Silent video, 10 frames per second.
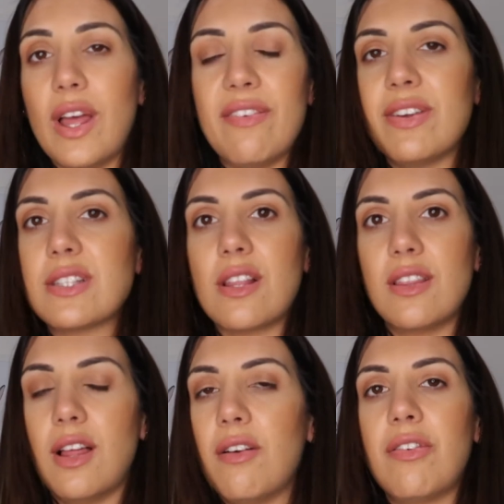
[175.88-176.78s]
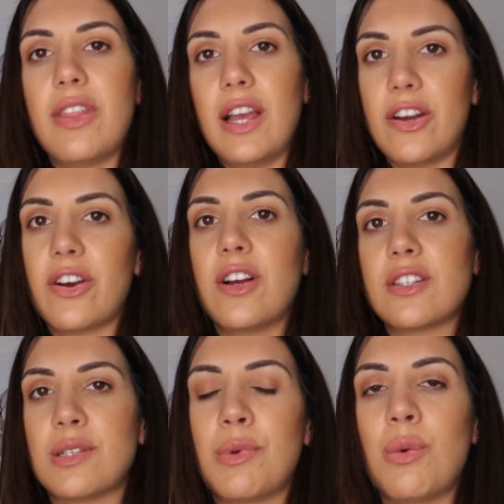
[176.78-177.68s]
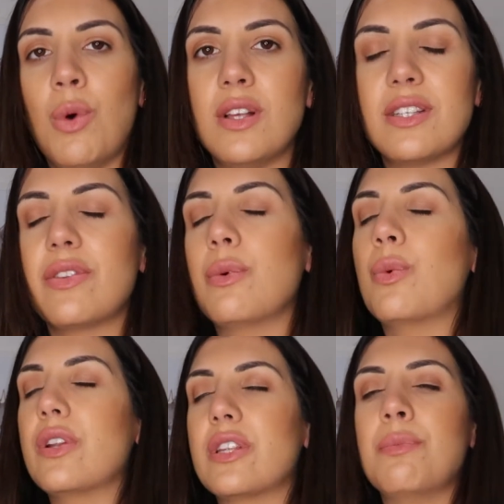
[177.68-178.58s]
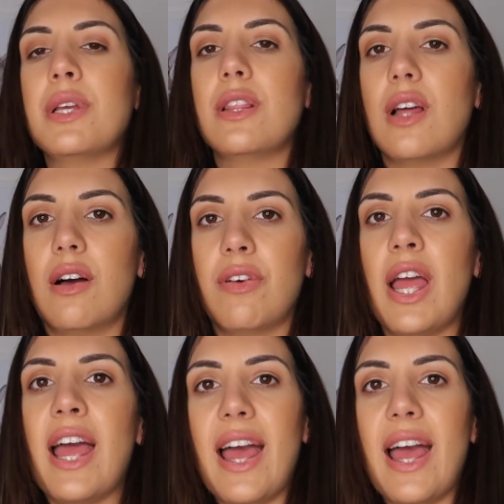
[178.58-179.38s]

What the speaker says: if it's love that your customer wants, if they want to be loved,